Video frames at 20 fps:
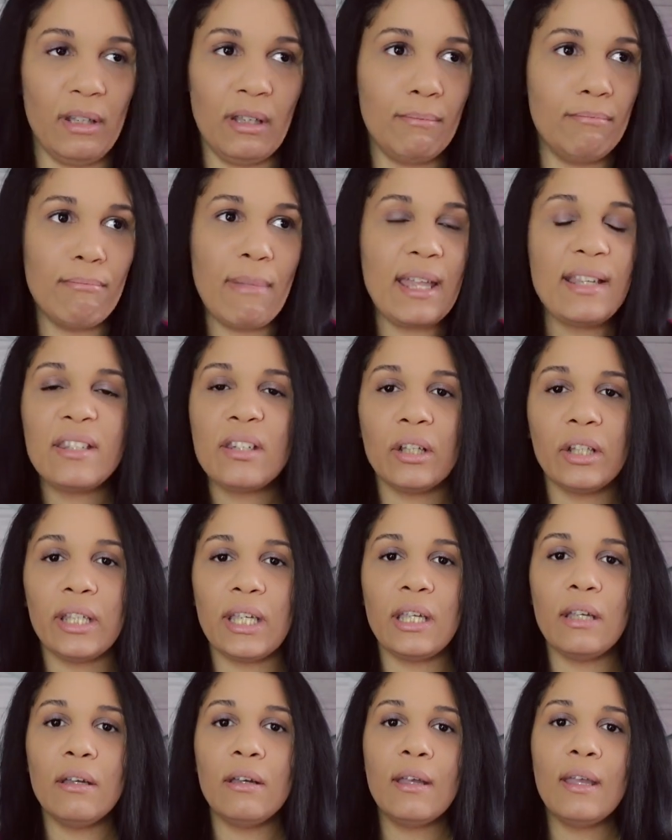
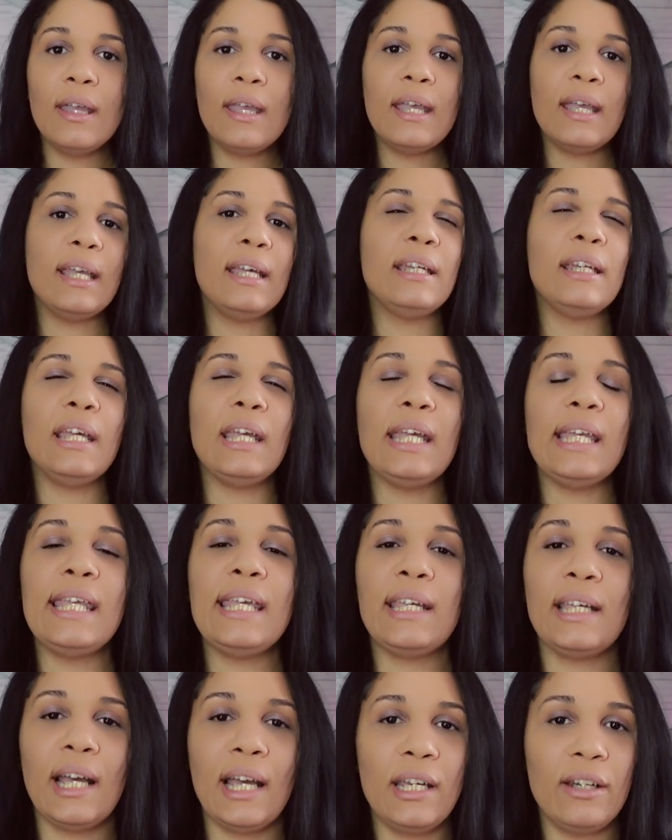mentally, in
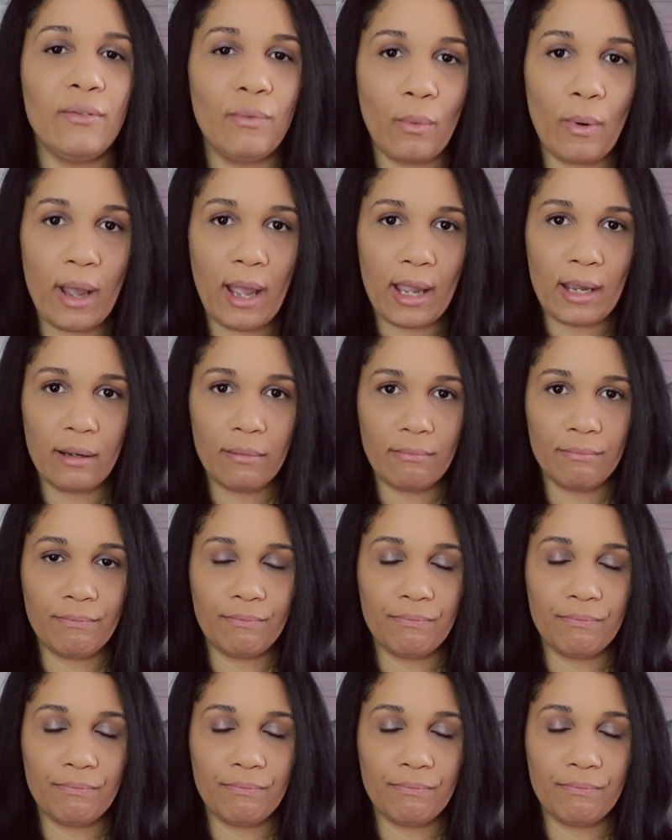any kind of way.